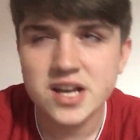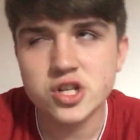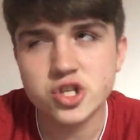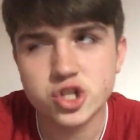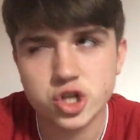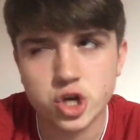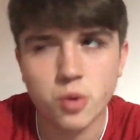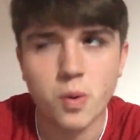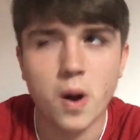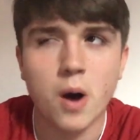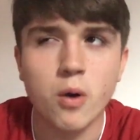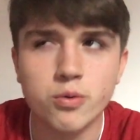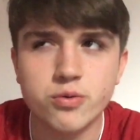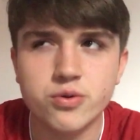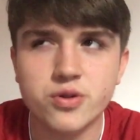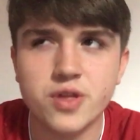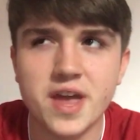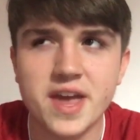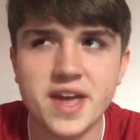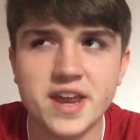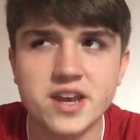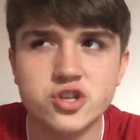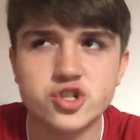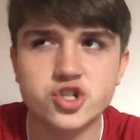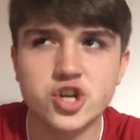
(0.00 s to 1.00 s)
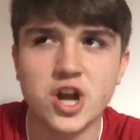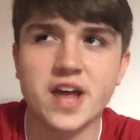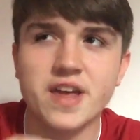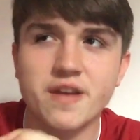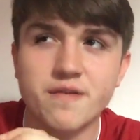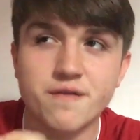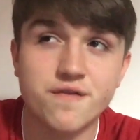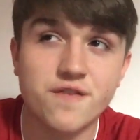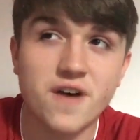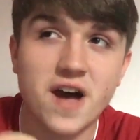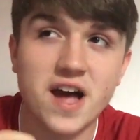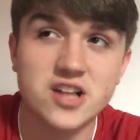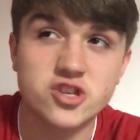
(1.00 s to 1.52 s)
to go out there and try
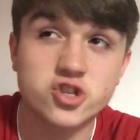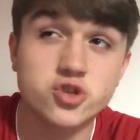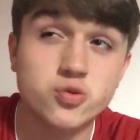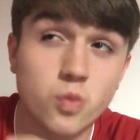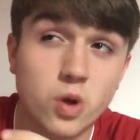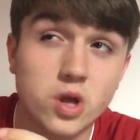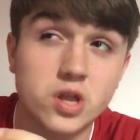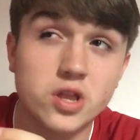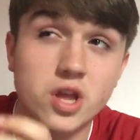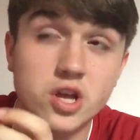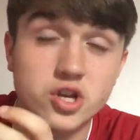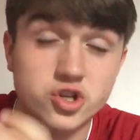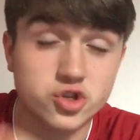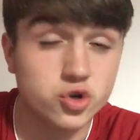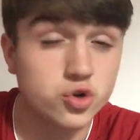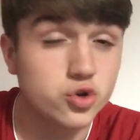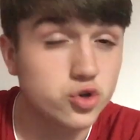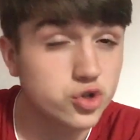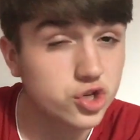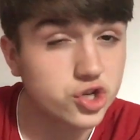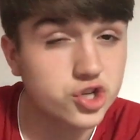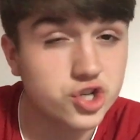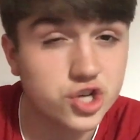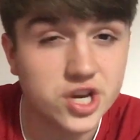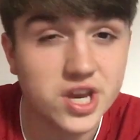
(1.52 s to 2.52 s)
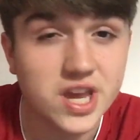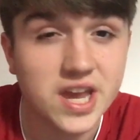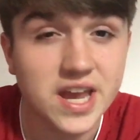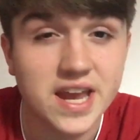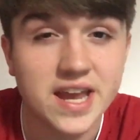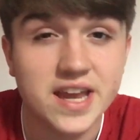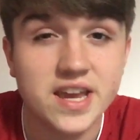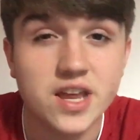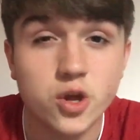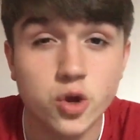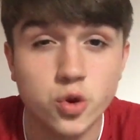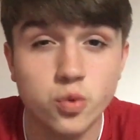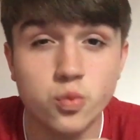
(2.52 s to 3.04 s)
and find someone as good as
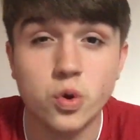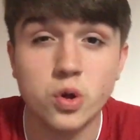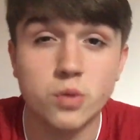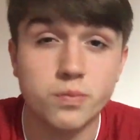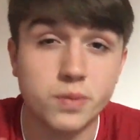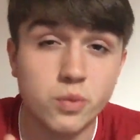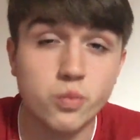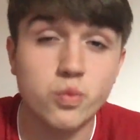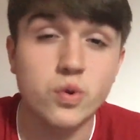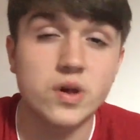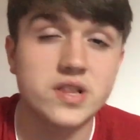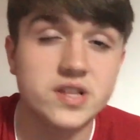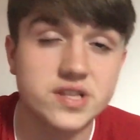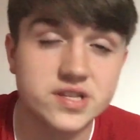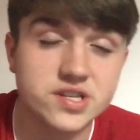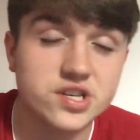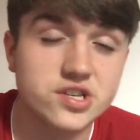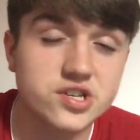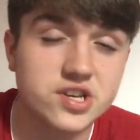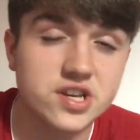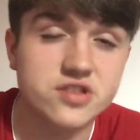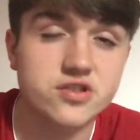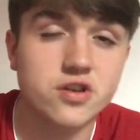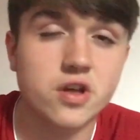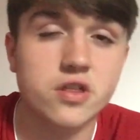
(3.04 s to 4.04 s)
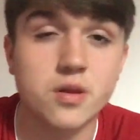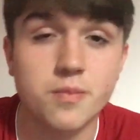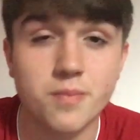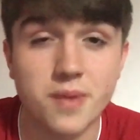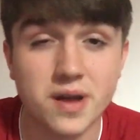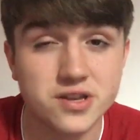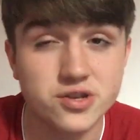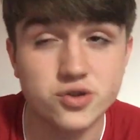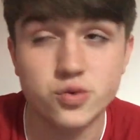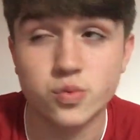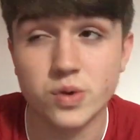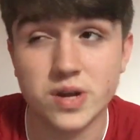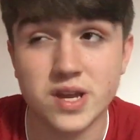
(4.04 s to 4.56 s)
Shaqiri who will be willing to sit on the
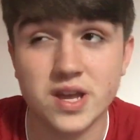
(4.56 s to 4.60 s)
bench